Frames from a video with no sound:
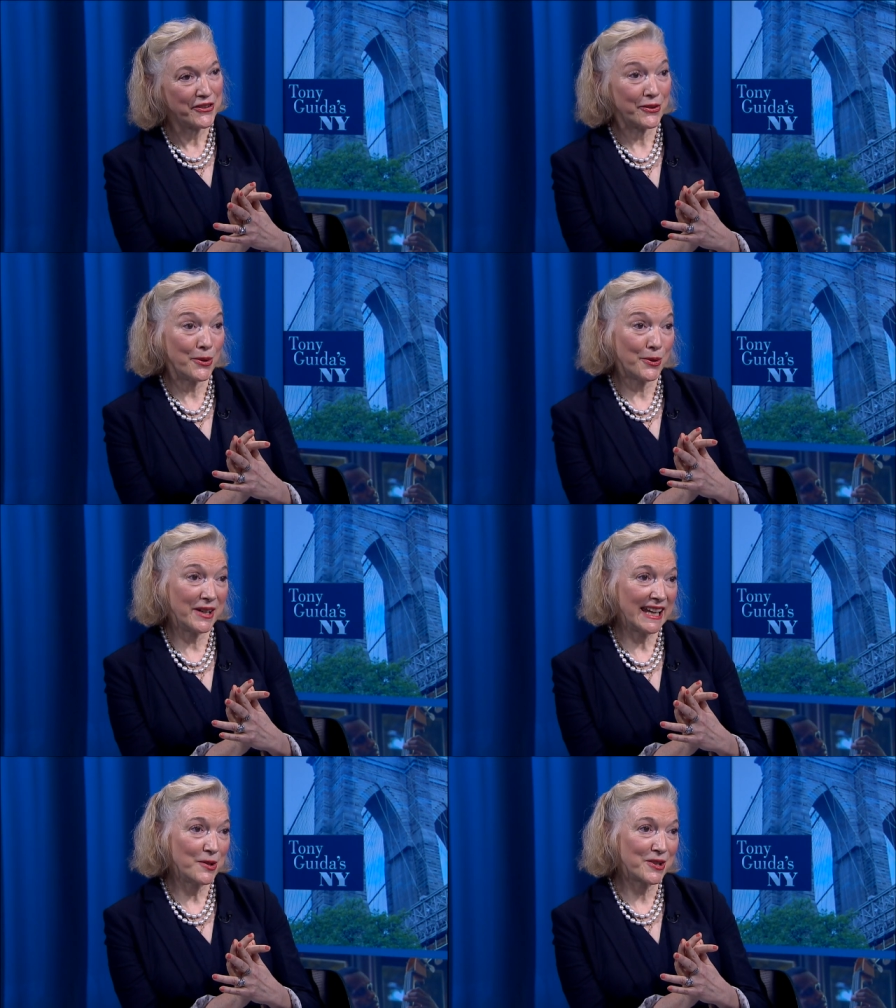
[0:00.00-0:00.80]
So
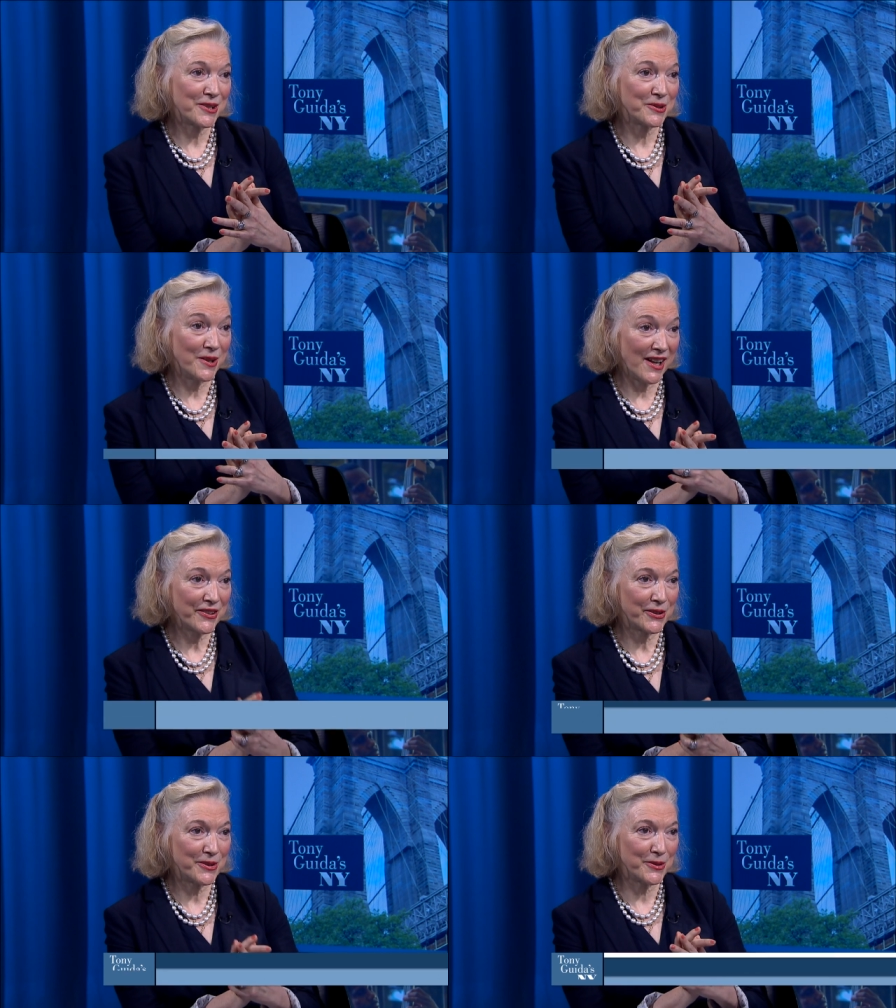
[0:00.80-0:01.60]
in order to
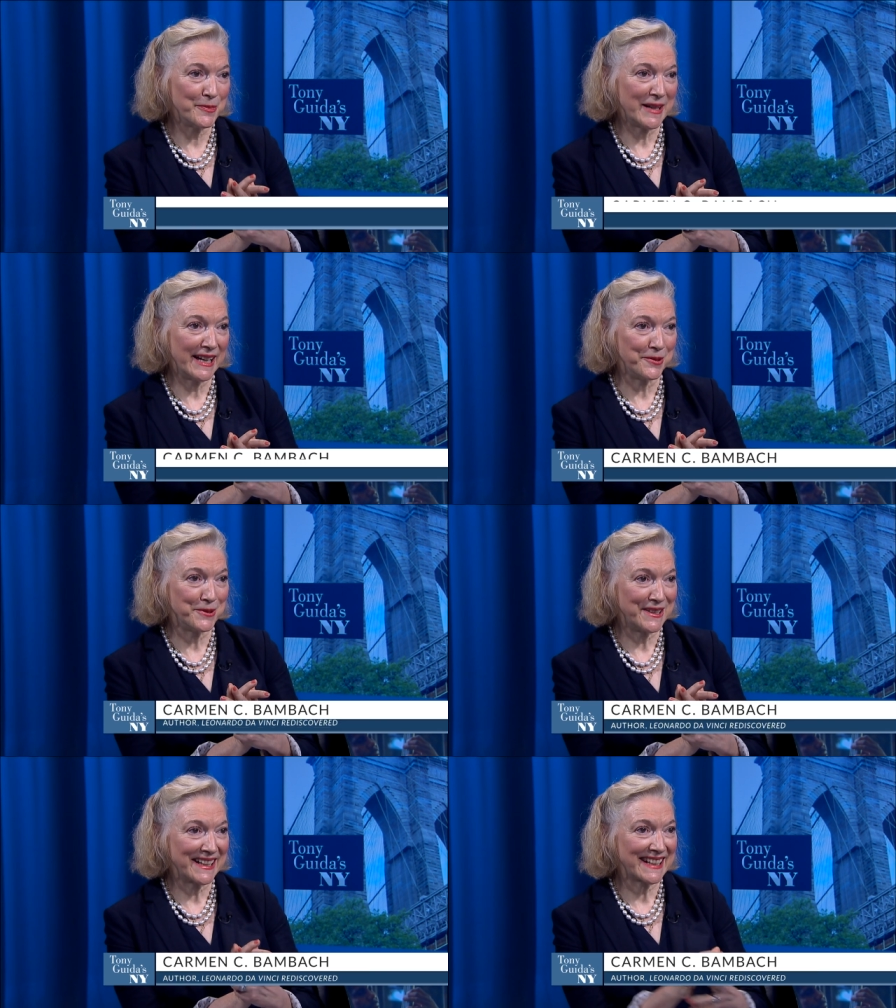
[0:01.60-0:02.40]
also do my
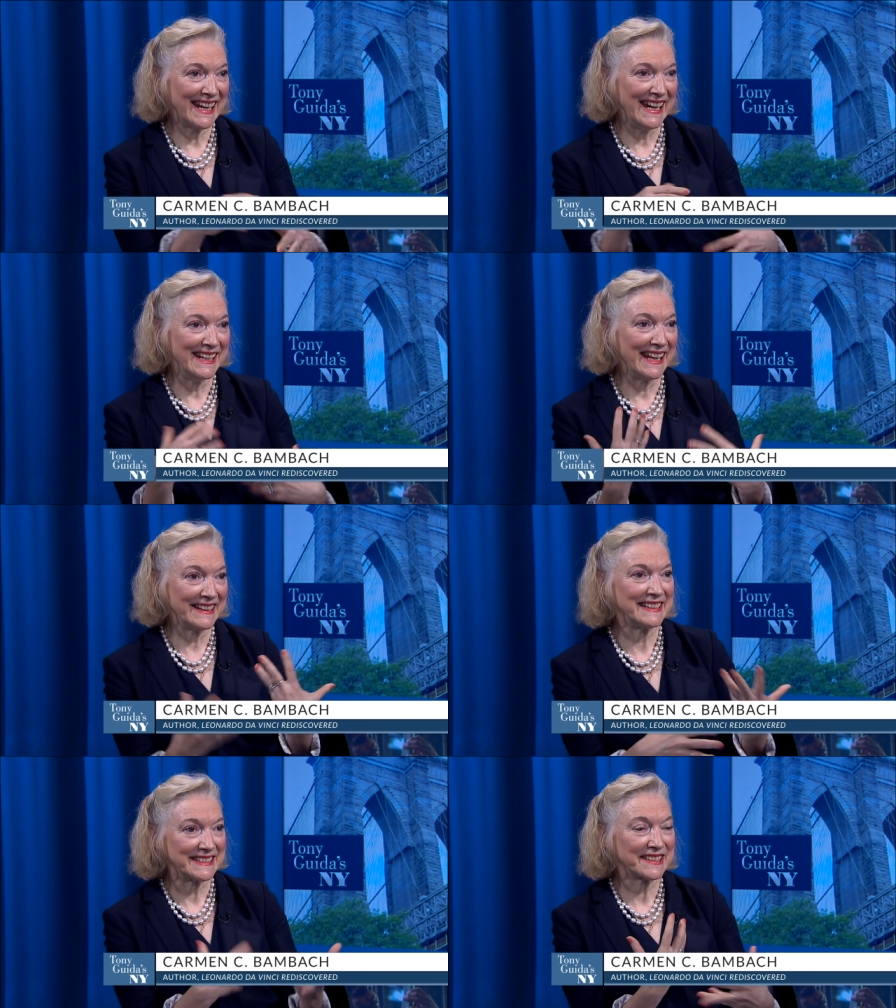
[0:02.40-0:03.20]
work in
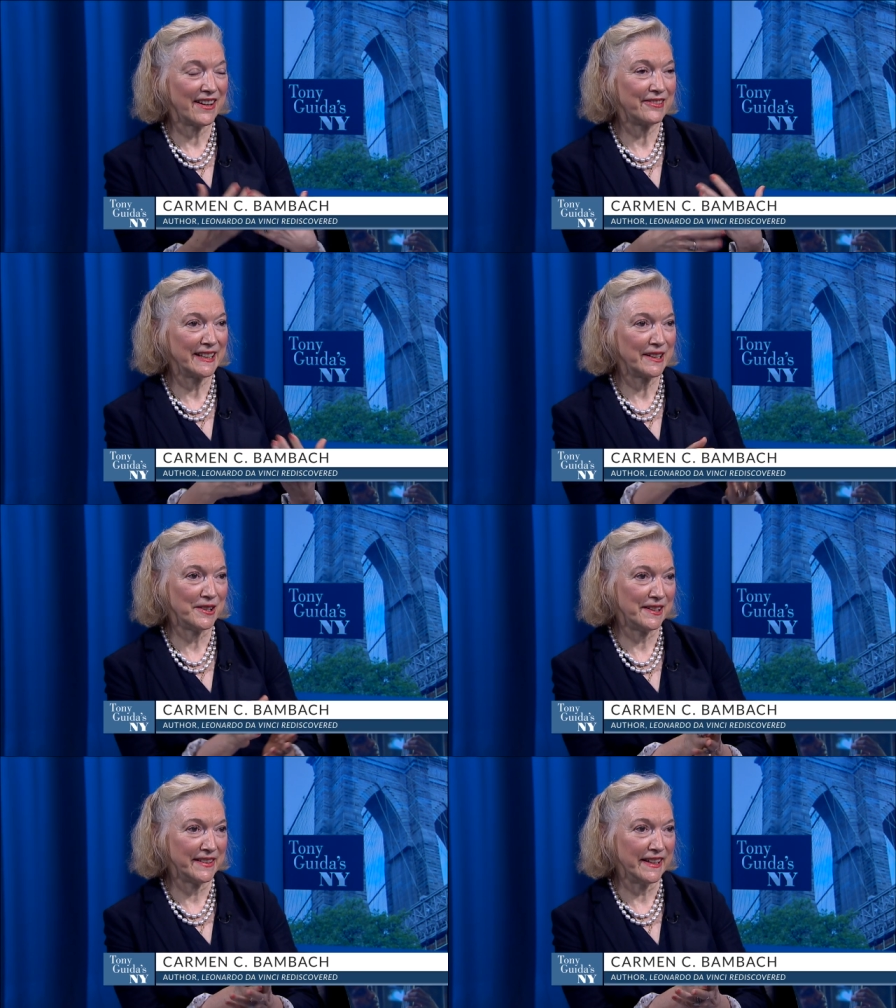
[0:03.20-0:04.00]
discovering
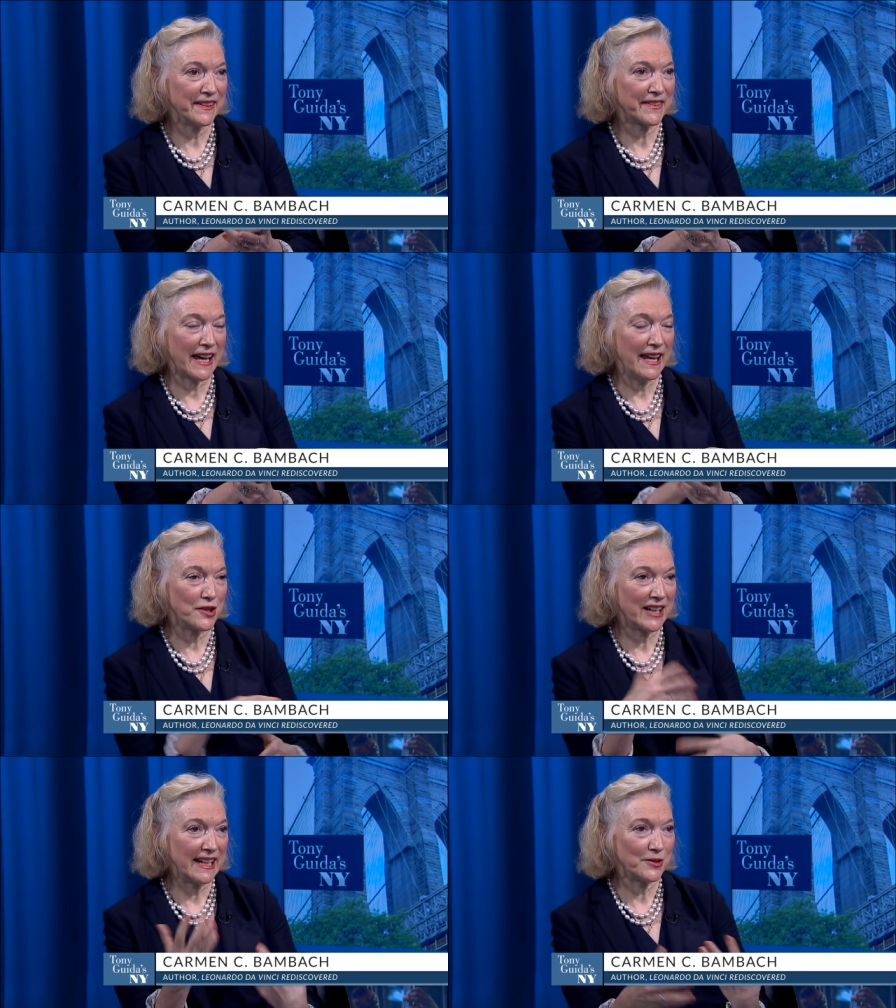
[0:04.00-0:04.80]
all this and
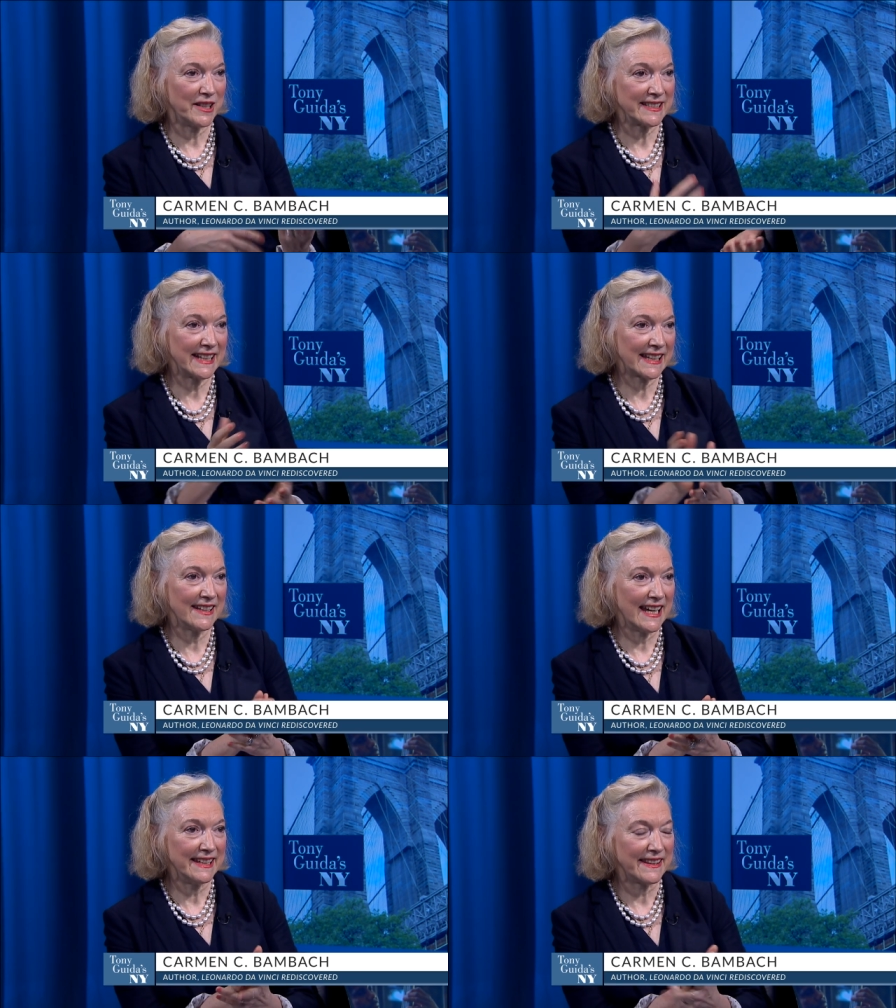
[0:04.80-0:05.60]
trying to
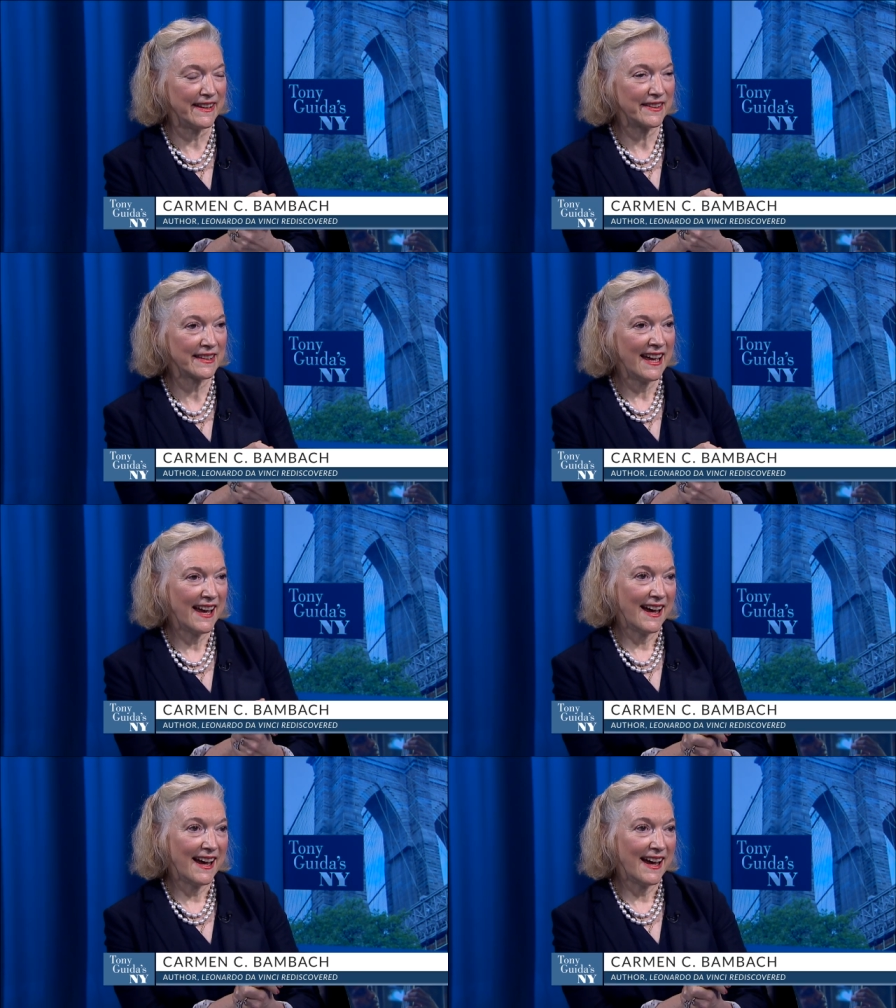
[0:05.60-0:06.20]
articulate this,